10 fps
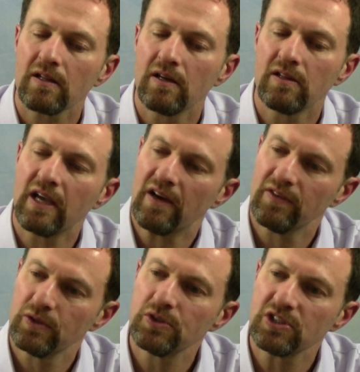the
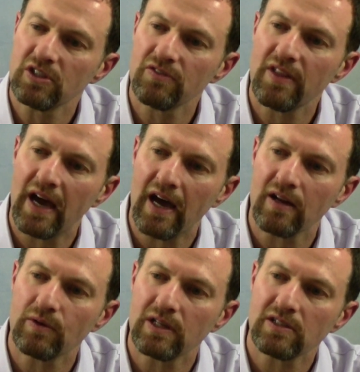evolution of
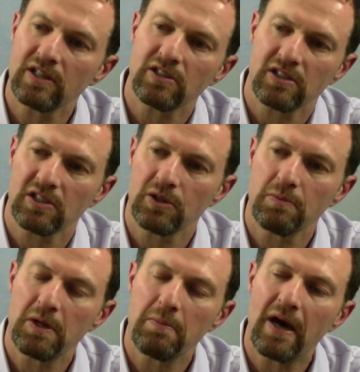that, I talked a
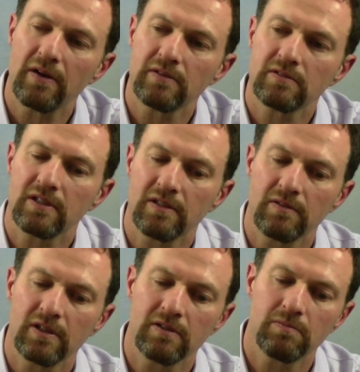little bit about
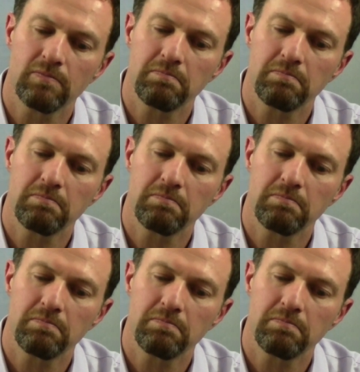the